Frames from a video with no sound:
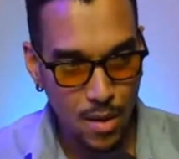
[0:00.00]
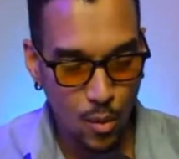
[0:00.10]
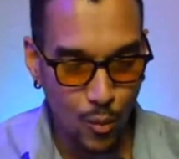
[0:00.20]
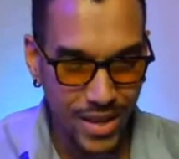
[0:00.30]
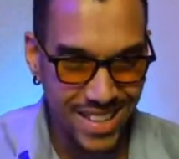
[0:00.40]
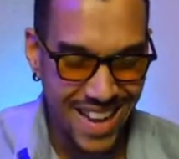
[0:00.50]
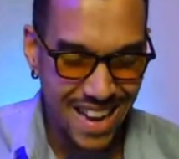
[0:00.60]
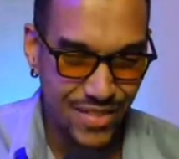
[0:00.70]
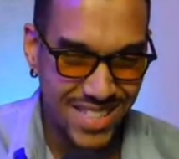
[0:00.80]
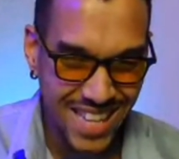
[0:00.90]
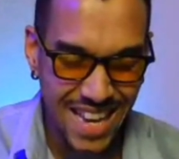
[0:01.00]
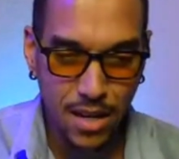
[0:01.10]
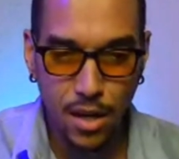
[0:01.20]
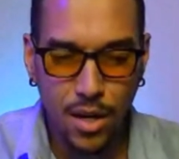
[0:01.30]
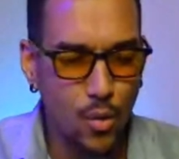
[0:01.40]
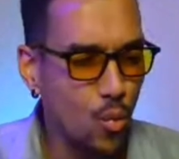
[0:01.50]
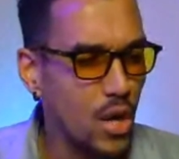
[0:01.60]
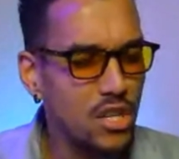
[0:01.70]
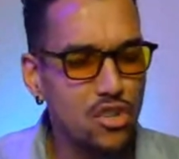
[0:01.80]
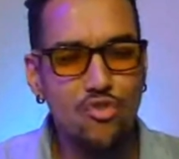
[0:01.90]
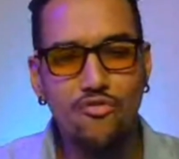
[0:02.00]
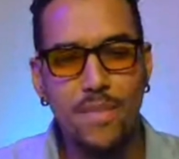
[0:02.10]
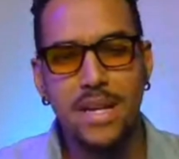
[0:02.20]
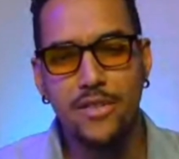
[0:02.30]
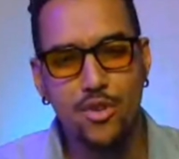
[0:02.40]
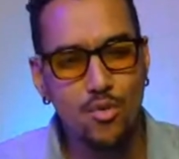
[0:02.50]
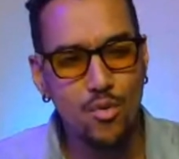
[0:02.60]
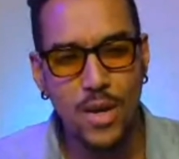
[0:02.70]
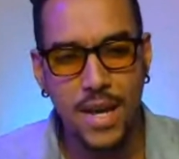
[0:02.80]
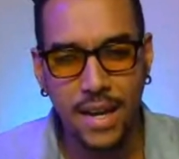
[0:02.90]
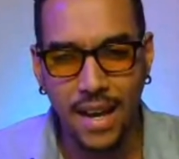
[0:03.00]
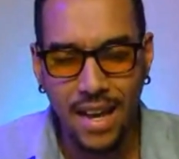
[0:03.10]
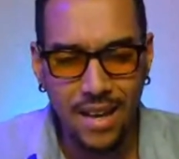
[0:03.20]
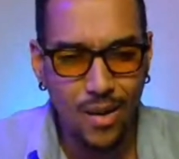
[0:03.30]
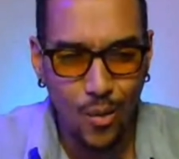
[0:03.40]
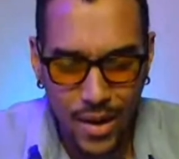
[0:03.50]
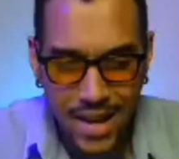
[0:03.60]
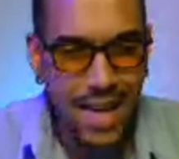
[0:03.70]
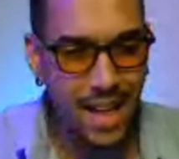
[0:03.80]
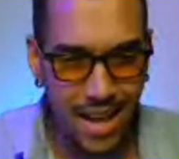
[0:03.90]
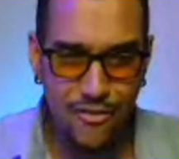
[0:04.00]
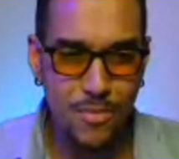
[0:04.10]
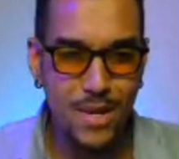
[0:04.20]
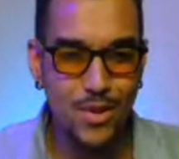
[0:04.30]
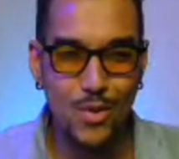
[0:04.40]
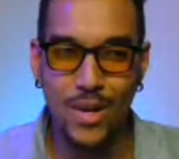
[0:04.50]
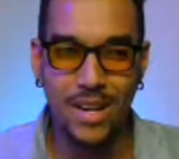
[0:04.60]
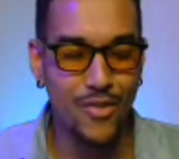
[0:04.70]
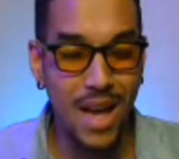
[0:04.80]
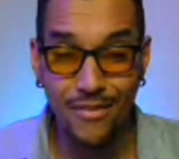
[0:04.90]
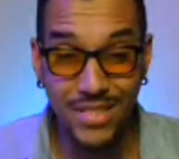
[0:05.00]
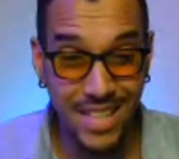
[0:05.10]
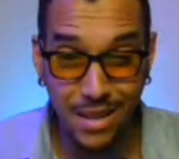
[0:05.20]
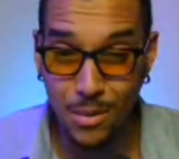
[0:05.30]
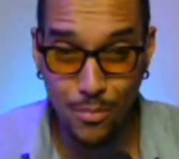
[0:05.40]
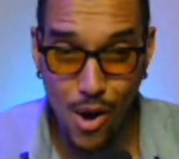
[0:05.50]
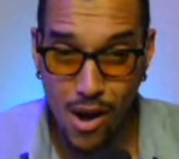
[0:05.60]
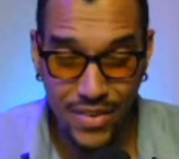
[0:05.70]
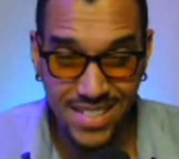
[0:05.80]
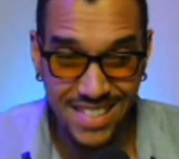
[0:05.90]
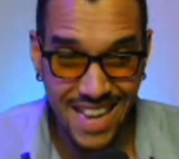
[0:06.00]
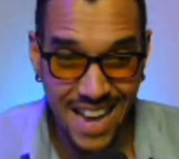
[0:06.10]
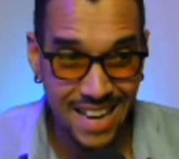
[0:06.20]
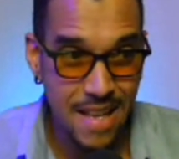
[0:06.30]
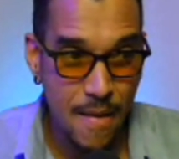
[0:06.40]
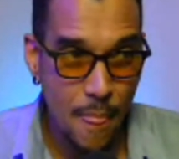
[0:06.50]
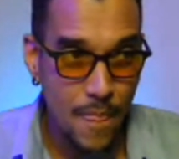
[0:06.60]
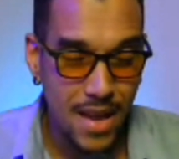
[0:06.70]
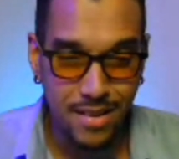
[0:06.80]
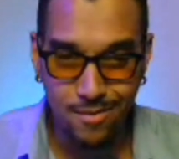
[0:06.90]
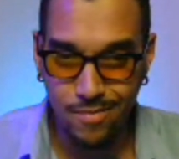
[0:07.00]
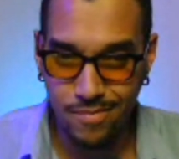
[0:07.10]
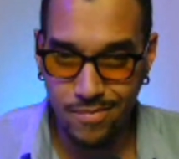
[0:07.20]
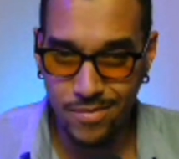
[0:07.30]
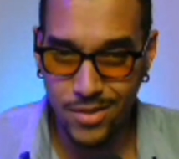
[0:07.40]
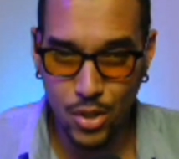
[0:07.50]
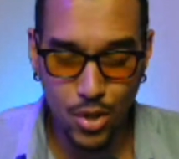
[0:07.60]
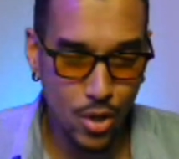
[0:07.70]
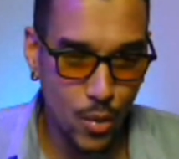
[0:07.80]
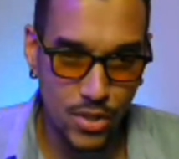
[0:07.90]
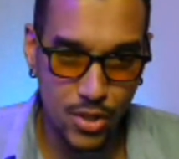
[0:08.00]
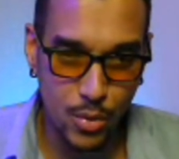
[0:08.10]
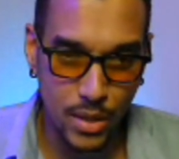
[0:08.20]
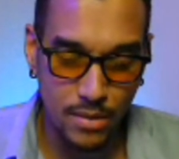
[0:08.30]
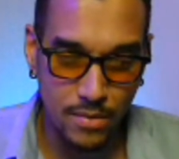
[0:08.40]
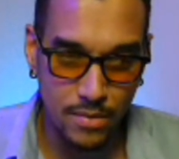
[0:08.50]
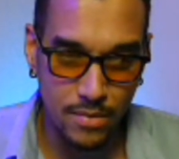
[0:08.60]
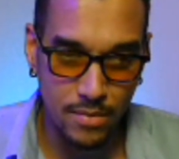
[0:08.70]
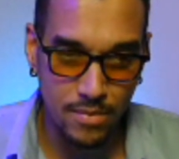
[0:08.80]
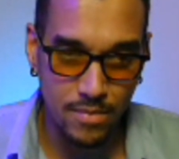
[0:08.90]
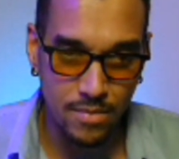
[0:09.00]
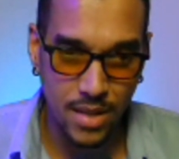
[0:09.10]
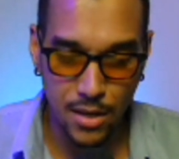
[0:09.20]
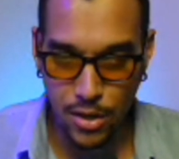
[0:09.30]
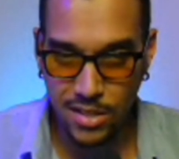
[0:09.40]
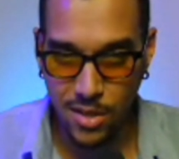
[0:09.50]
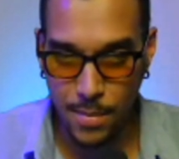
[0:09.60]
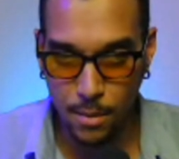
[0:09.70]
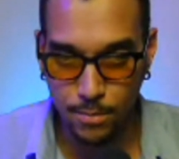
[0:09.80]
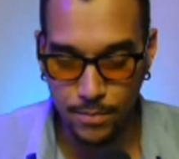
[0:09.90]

We can kind of take a look at what you've been doing. What the hell have you been doing? If you haven't taken profits yet, then you don't know what you're doing and you need some help.